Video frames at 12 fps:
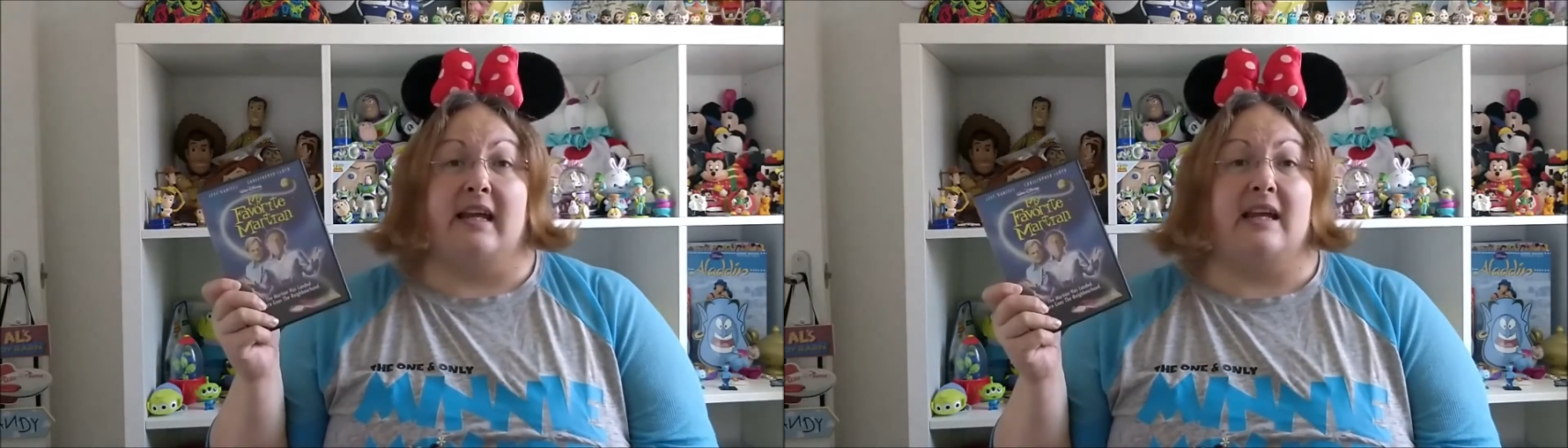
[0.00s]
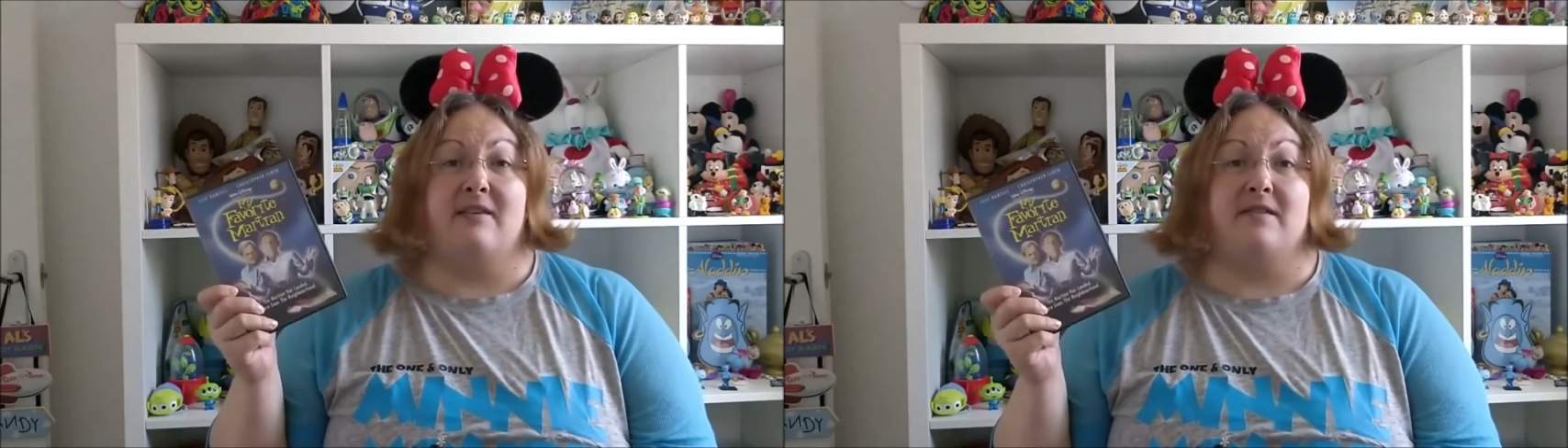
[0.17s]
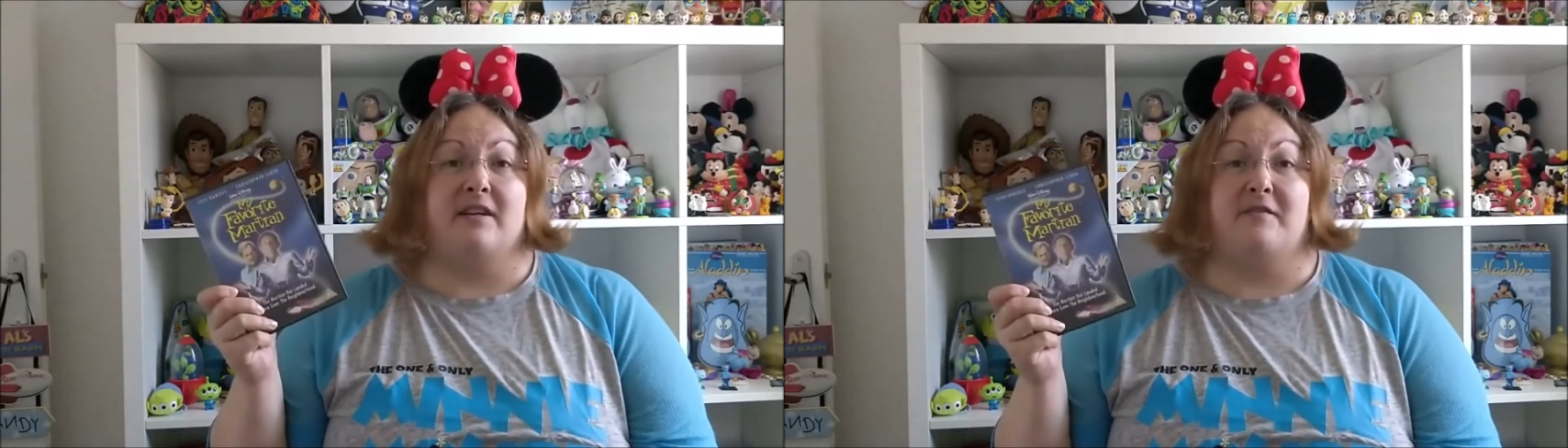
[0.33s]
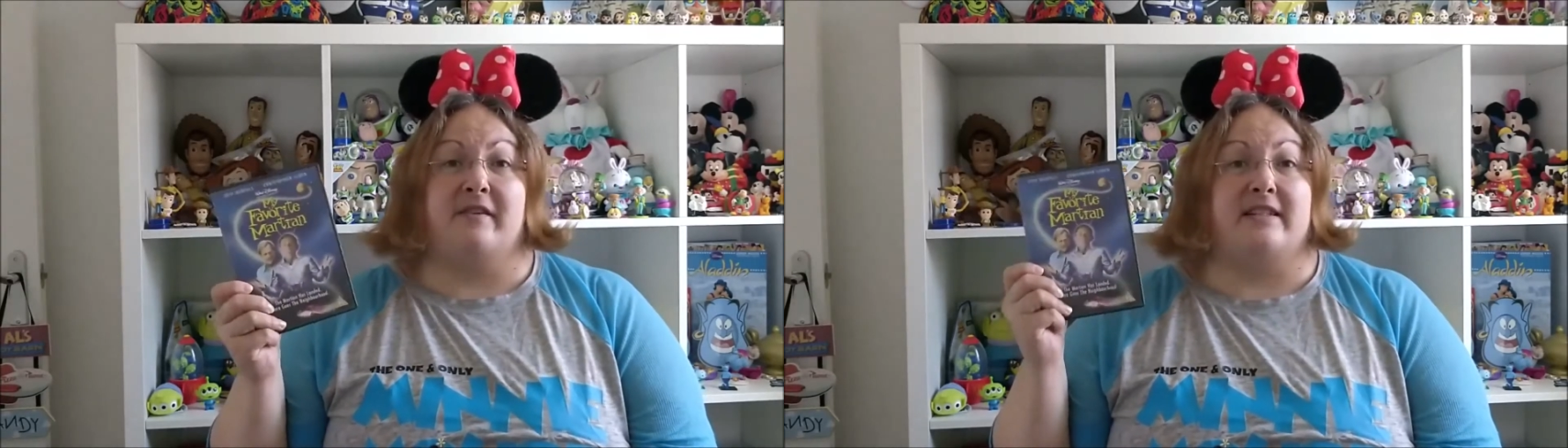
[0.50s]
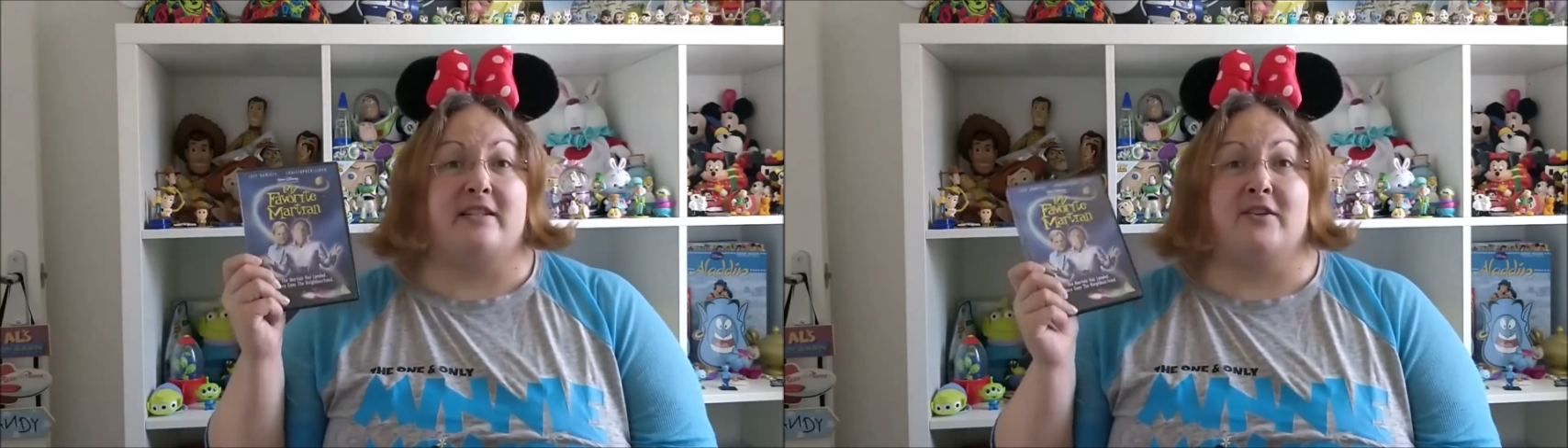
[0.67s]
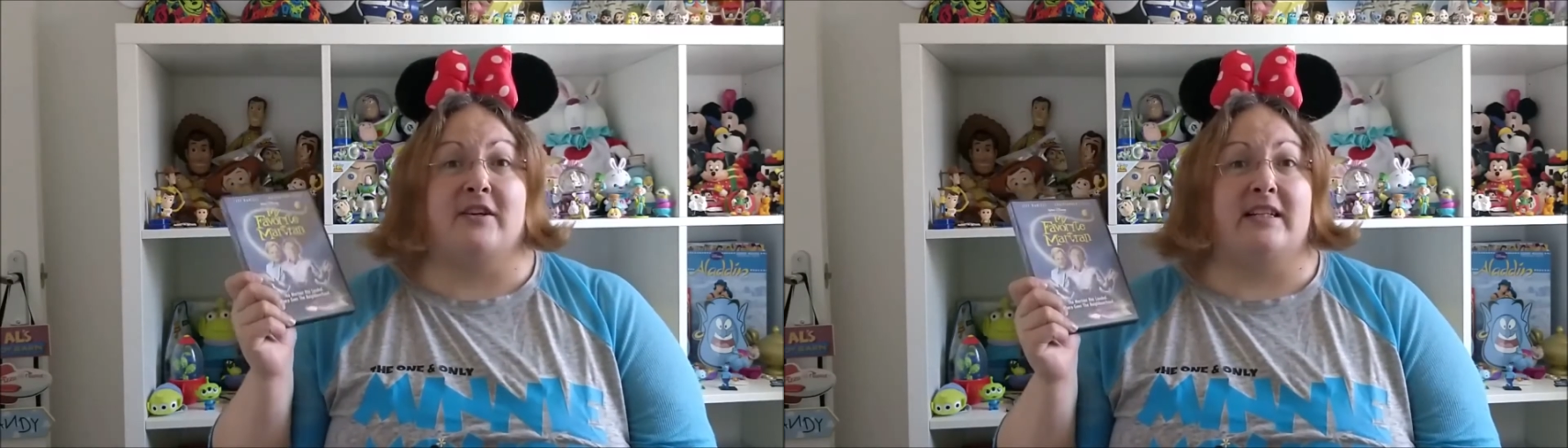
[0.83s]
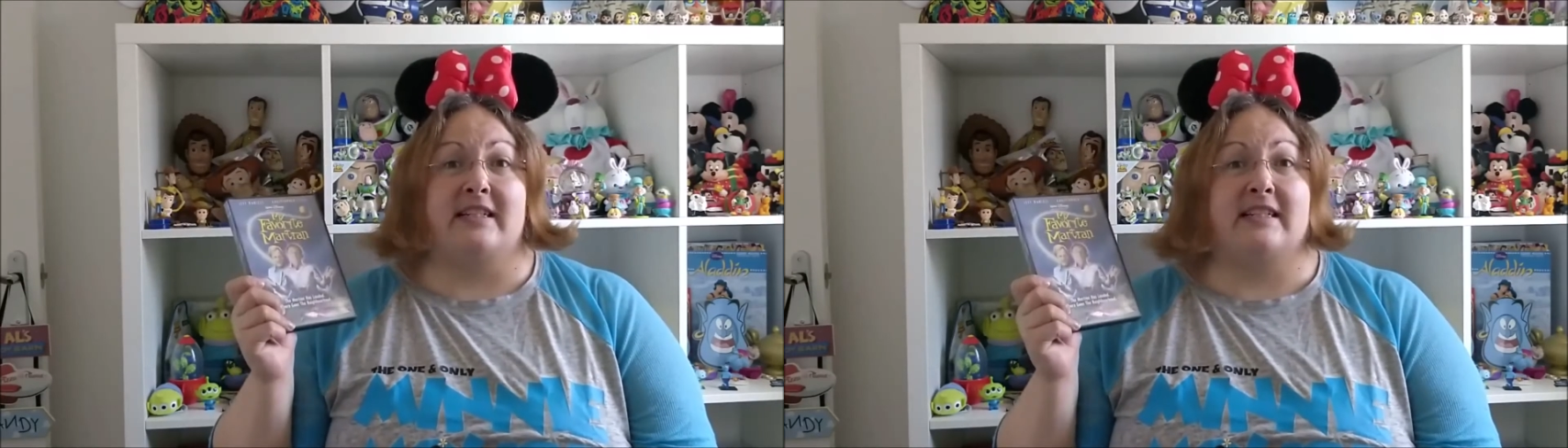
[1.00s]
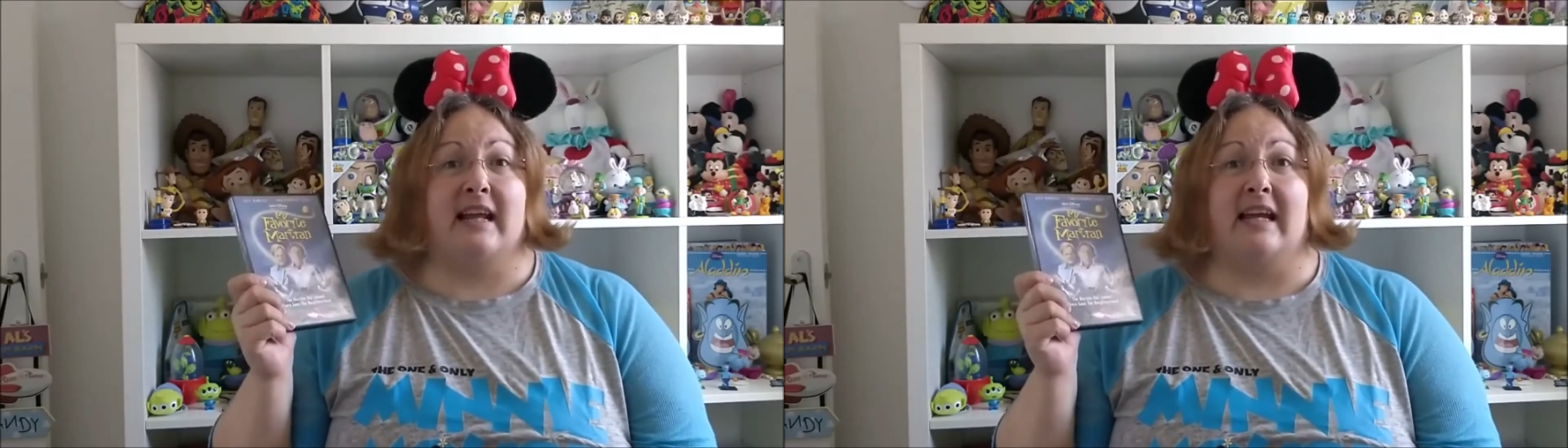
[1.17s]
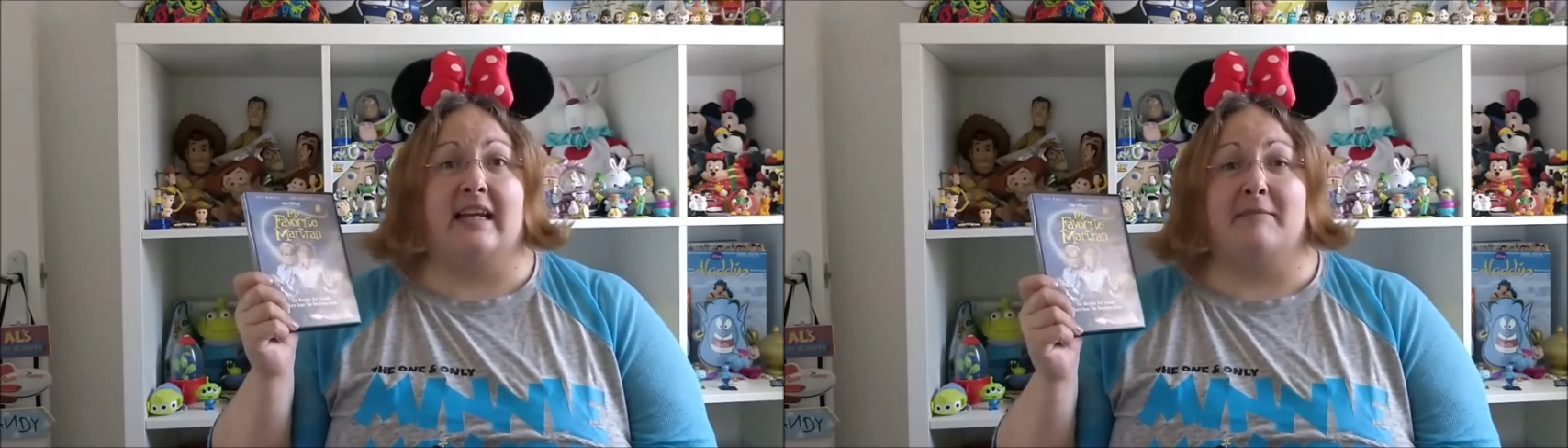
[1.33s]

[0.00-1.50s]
Even if it's not, it's staying